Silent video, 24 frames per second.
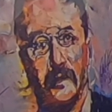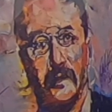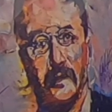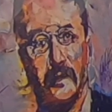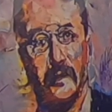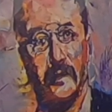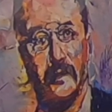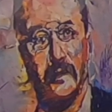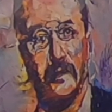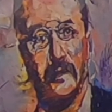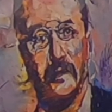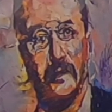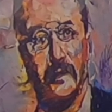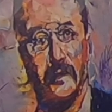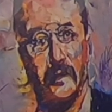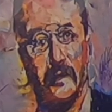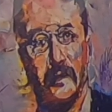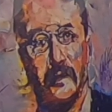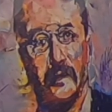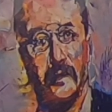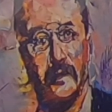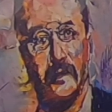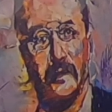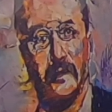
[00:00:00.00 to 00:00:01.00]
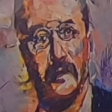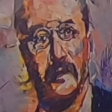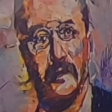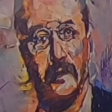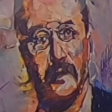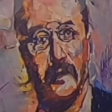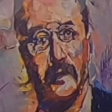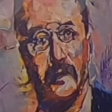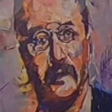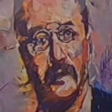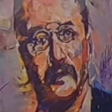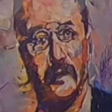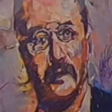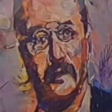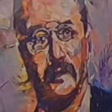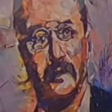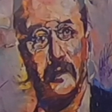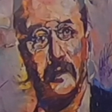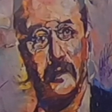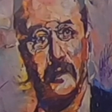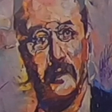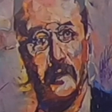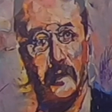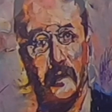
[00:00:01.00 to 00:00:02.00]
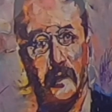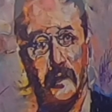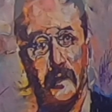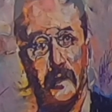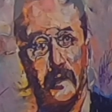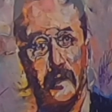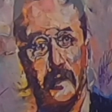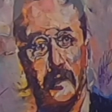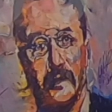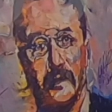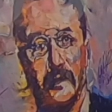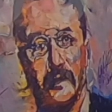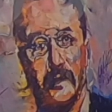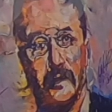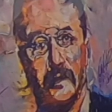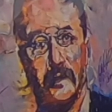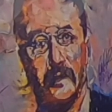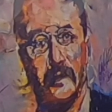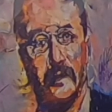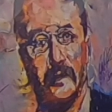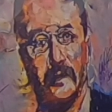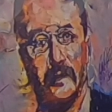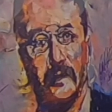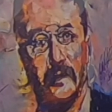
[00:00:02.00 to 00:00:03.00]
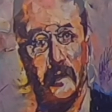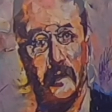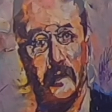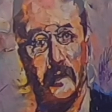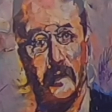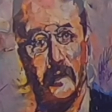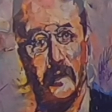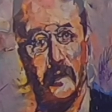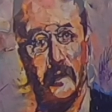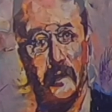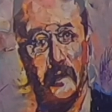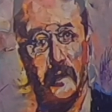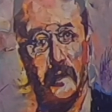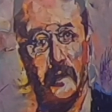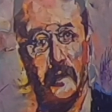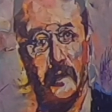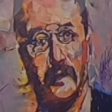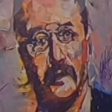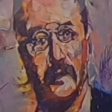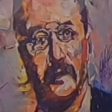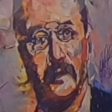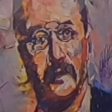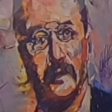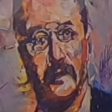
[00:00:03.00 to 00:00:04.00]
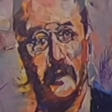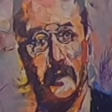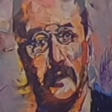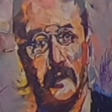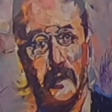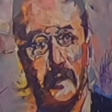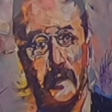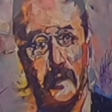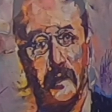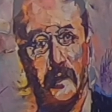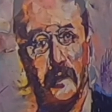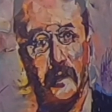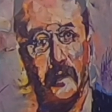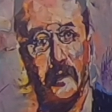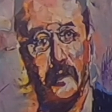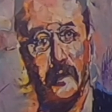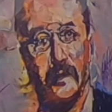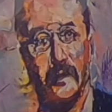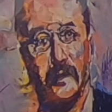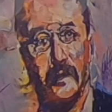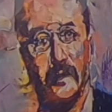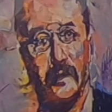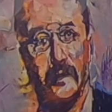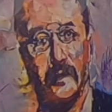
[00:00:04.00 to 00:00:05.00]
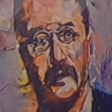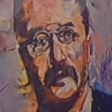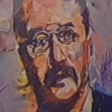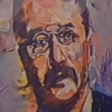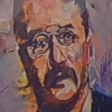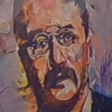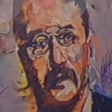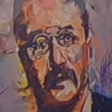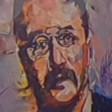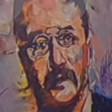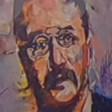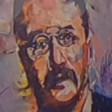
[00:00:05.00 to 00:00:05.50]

No words are spoken by the person on screen.